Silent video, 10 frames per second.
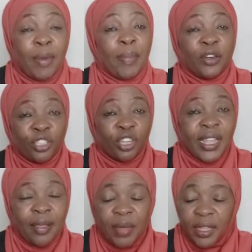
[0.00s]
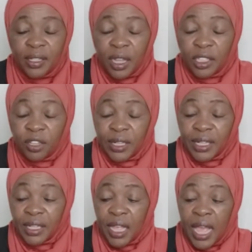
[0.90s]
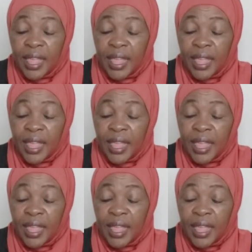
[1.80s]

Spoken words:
about to show the image shortly.